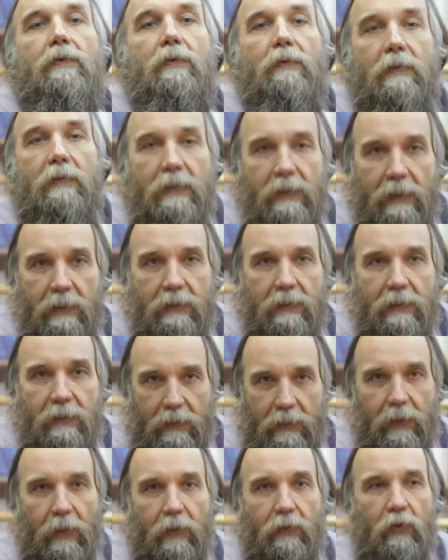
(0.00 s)
to
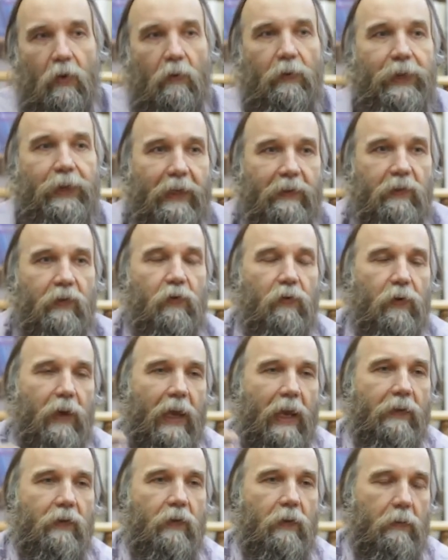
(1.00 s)
exist. So that
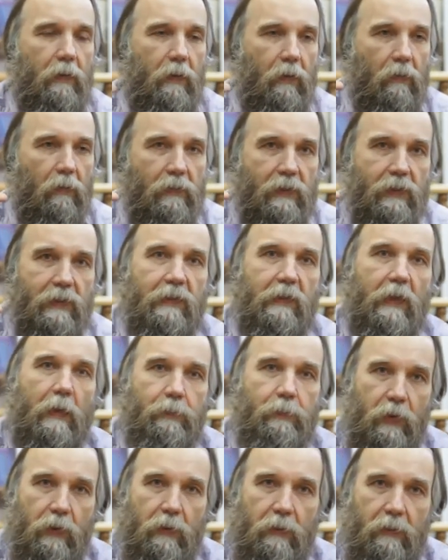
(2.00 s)
creates
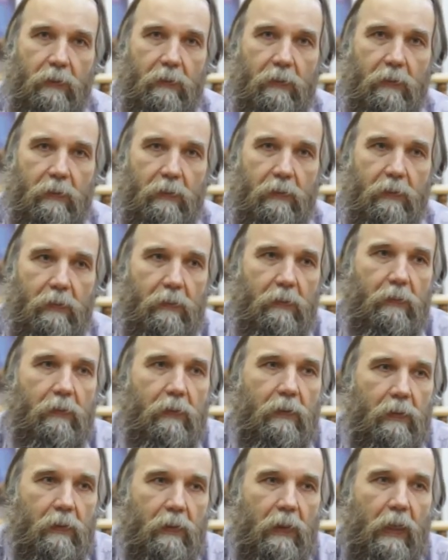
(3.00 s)

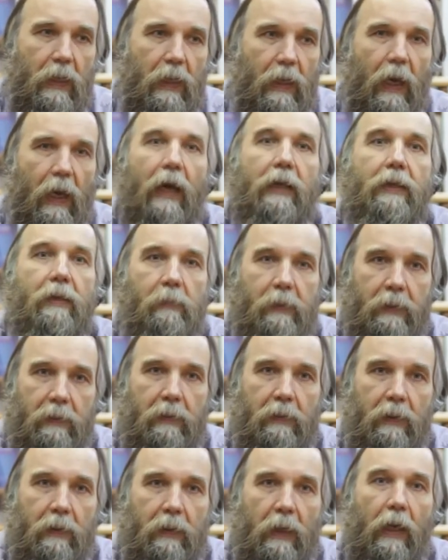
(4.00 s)
conceptual
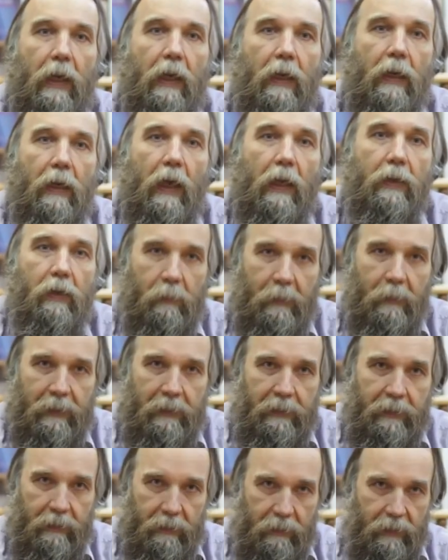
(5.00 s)

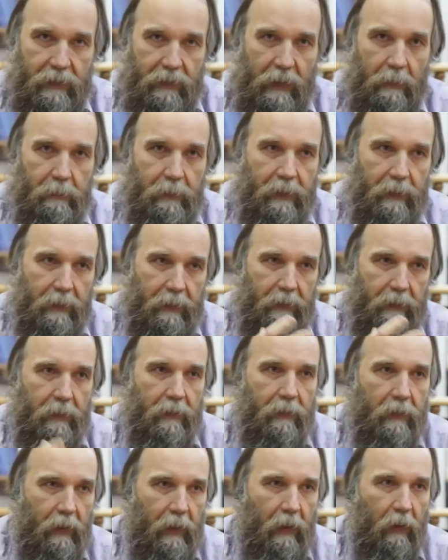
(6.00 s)
anomaly, something,
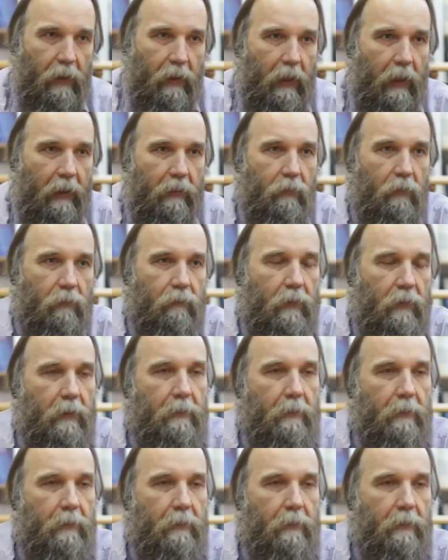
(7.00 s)
a kind of